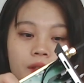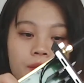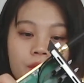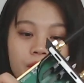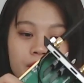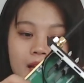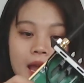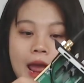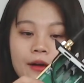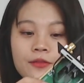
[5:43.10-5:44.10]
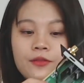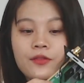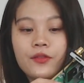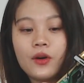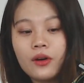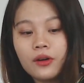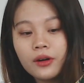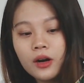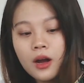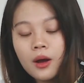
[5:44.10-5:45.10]
board have 4
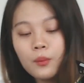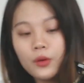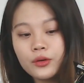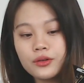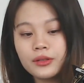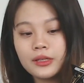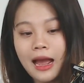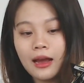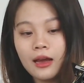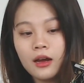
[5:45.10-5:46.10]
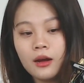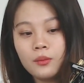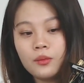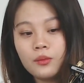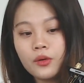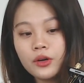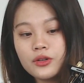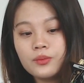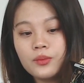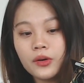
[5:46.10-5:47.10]

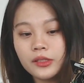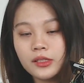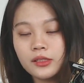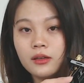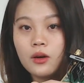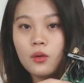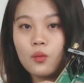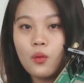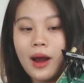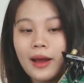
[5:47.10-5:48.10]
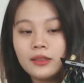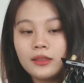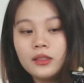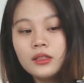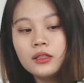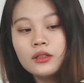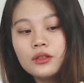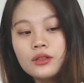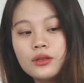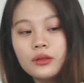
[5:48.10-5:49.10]
module board, 1,
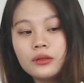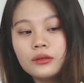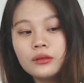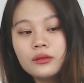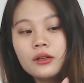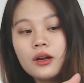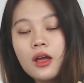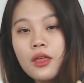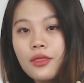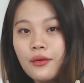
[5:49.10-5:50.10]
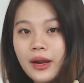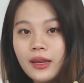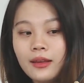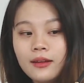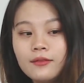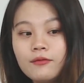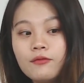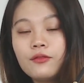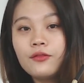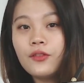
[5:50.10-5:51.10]
2, 3,
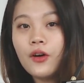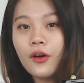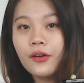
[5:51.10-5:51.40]
4.